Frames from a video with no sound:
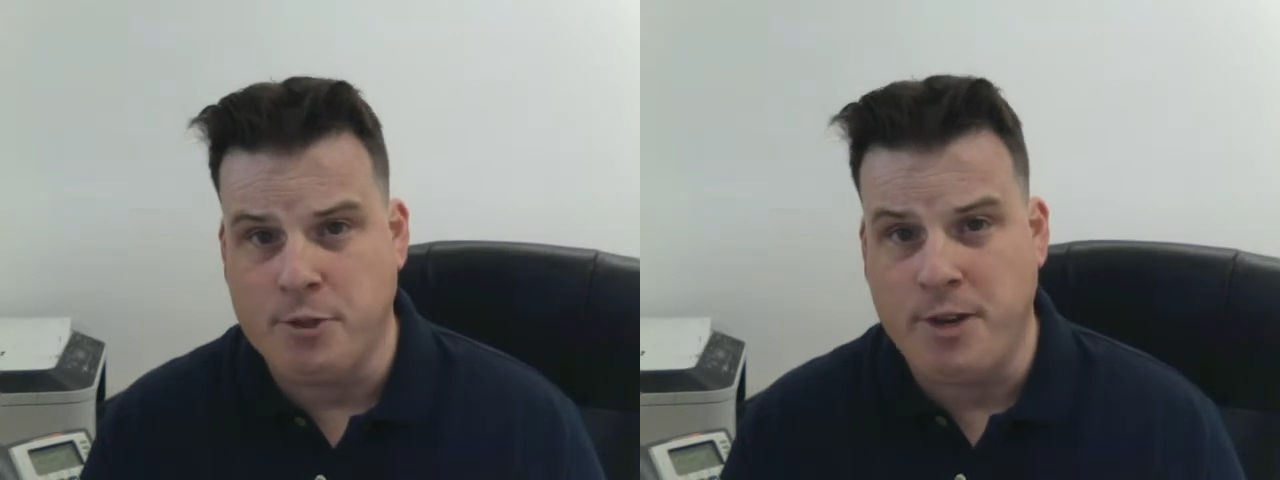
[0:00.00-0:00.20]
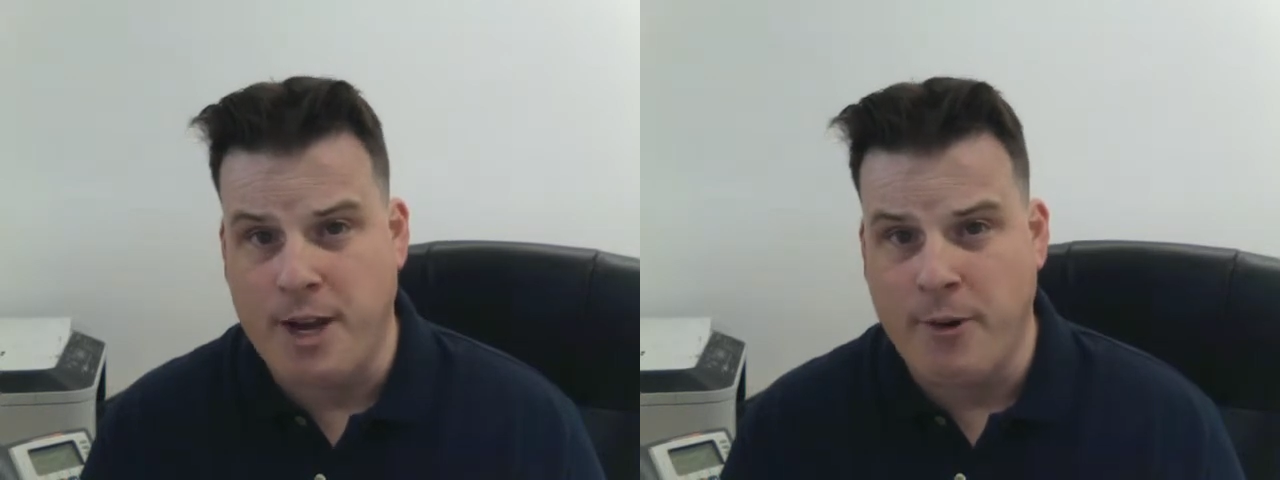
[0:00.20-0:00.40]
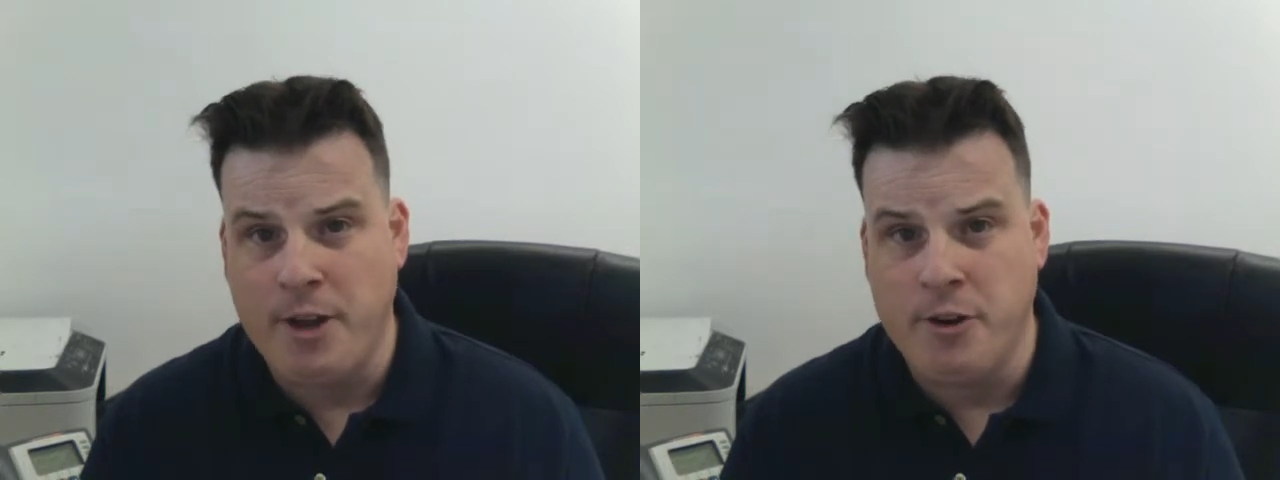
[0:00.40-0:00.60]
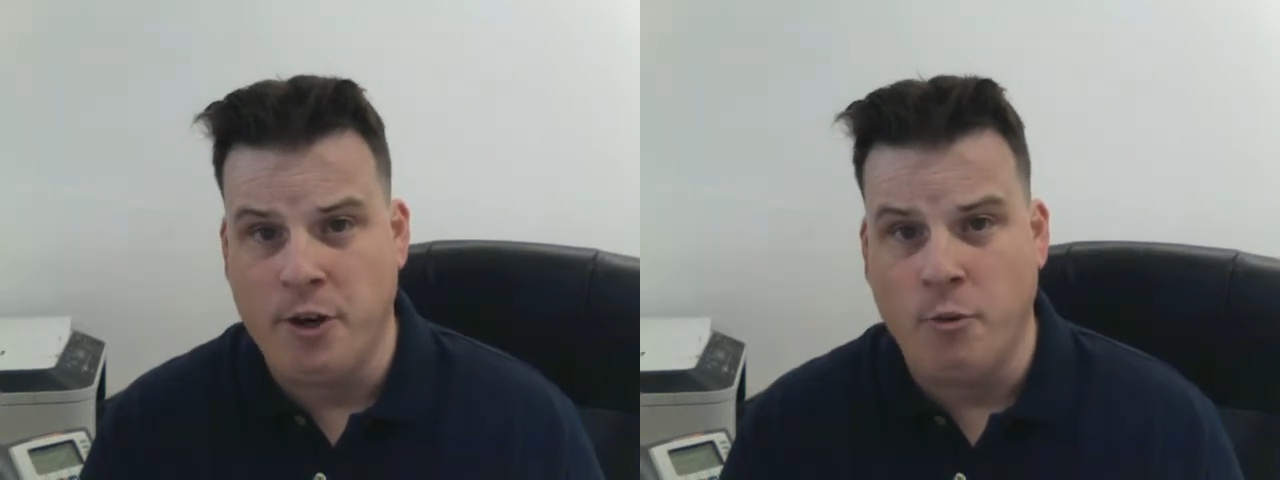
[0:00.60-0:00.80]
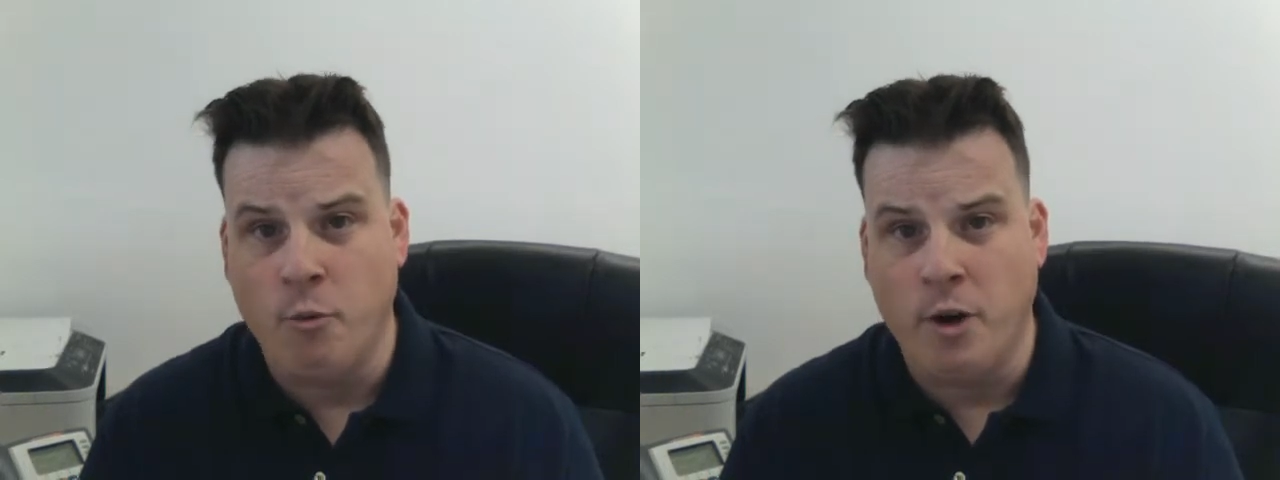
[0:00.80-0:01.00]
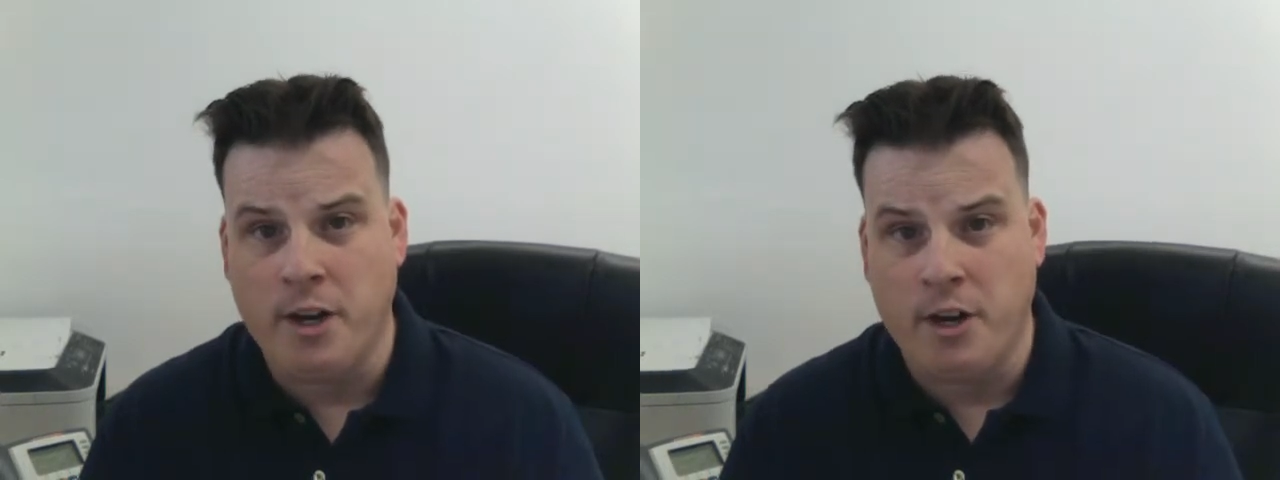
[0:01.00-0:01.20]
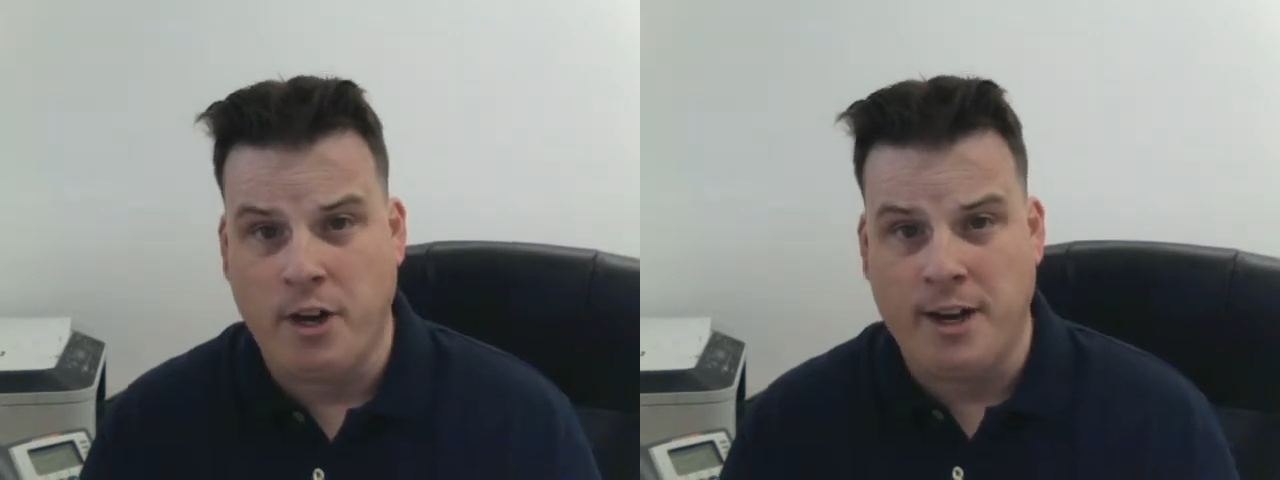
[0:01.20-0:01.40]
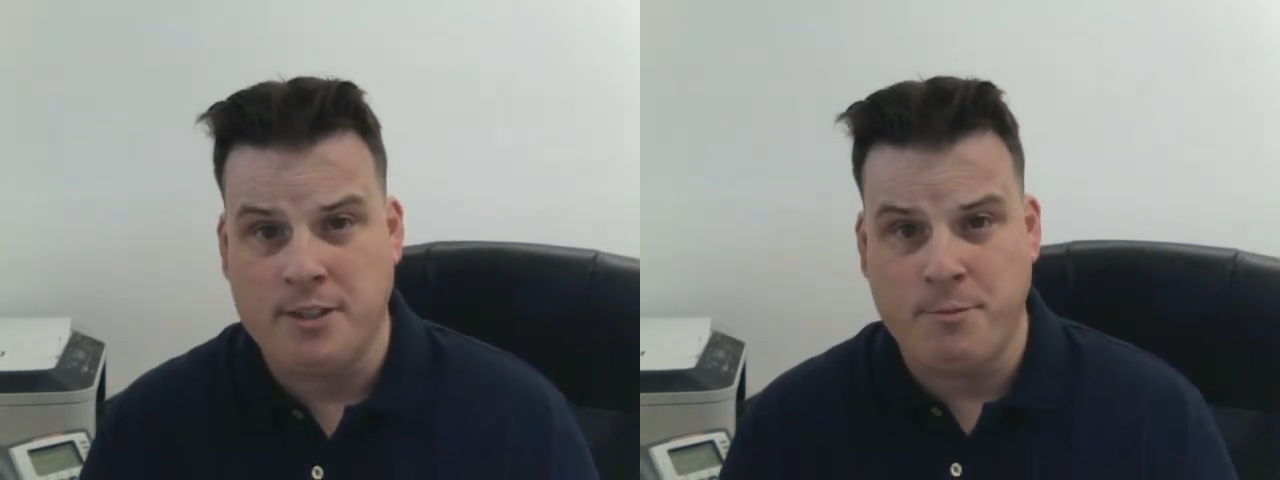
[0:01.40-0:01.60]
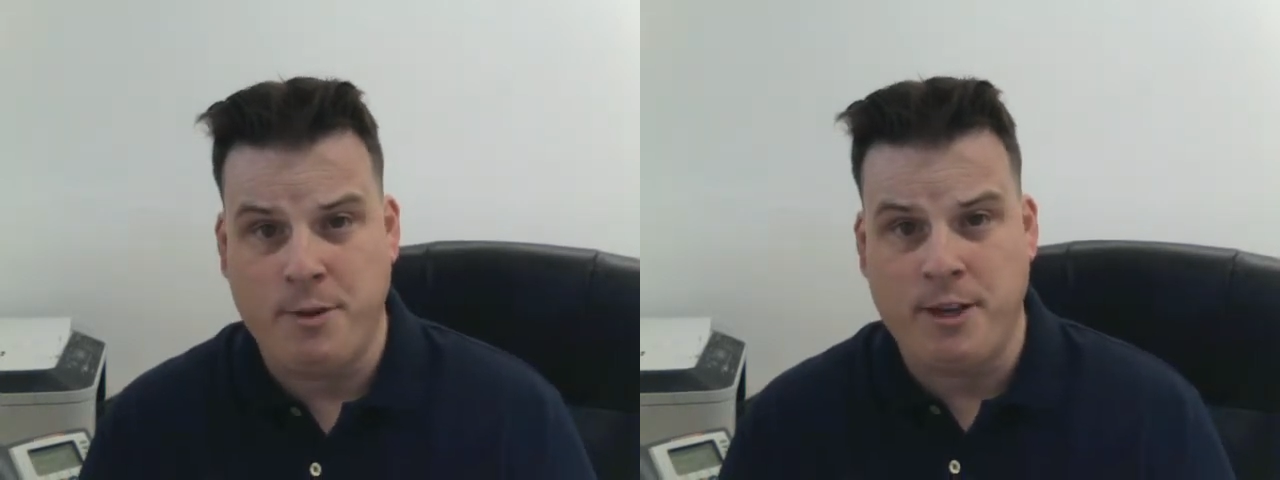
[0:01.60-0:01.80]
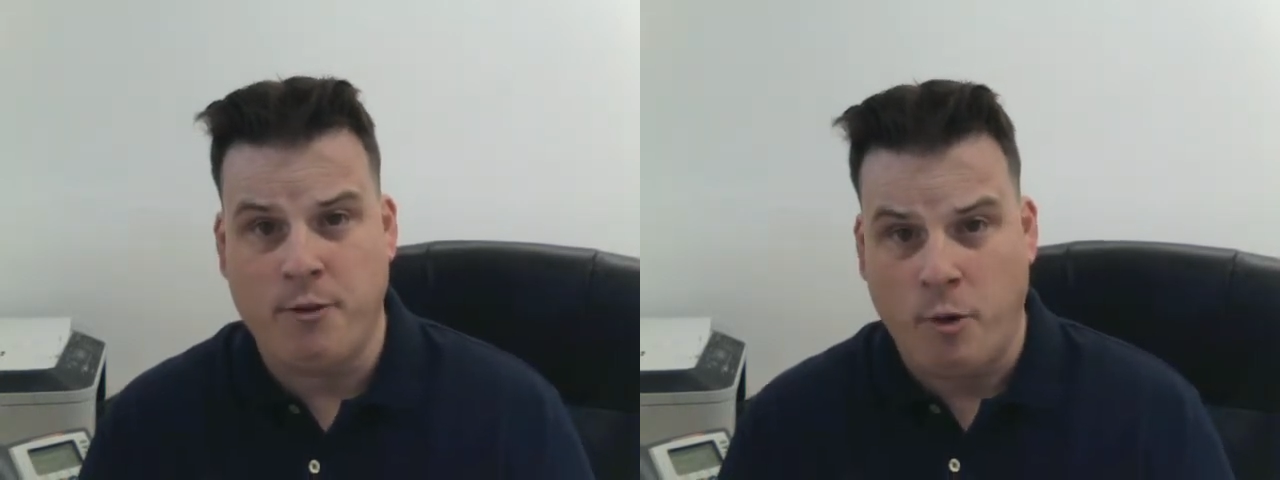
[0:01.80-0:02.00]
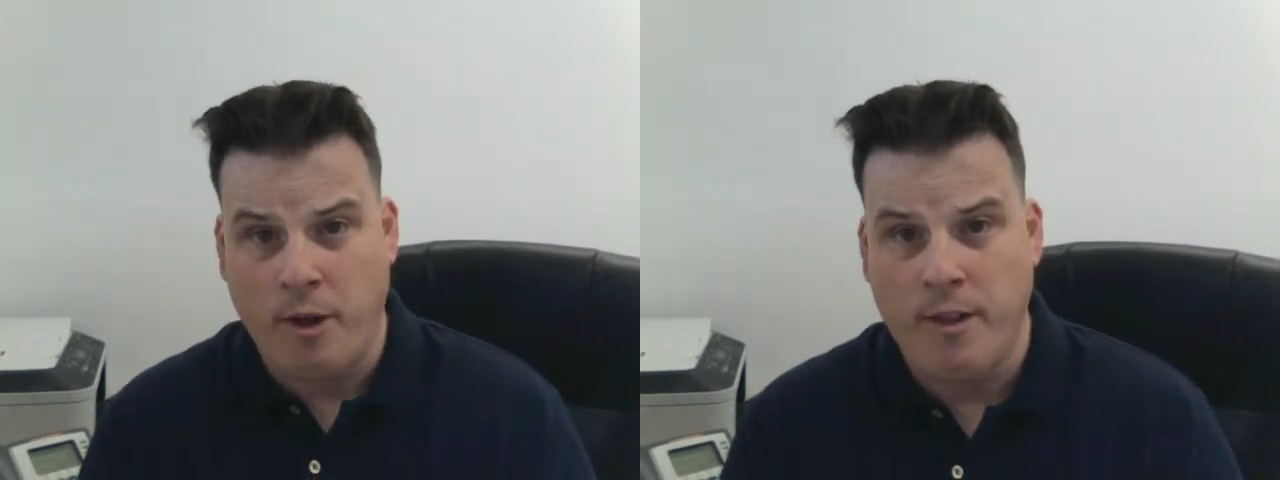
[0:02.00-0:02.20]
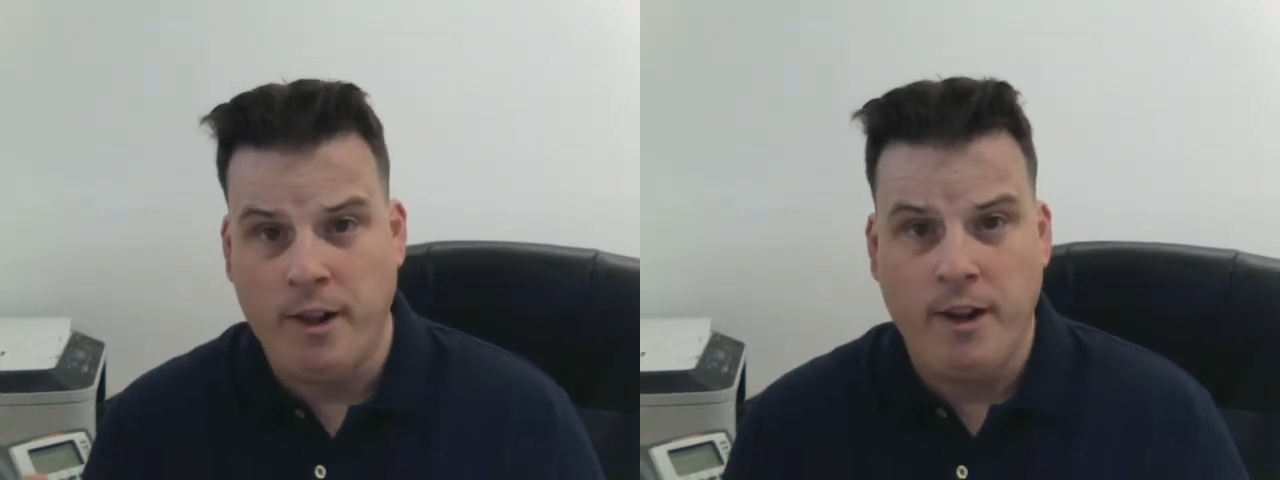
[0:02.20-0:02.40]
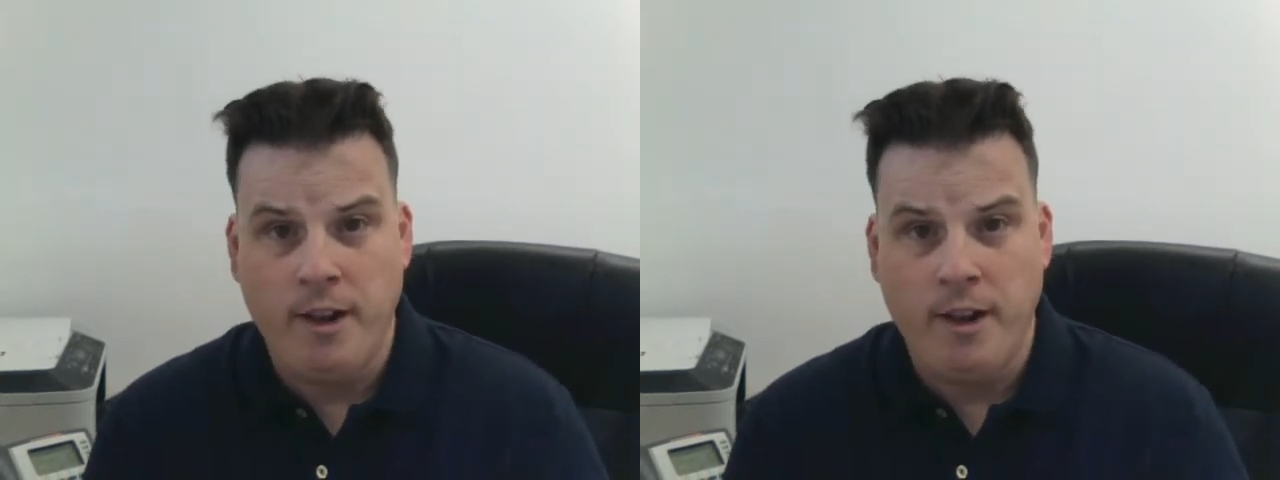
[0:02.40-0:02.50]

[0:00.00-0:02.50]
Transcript: So now I know what it cost me or what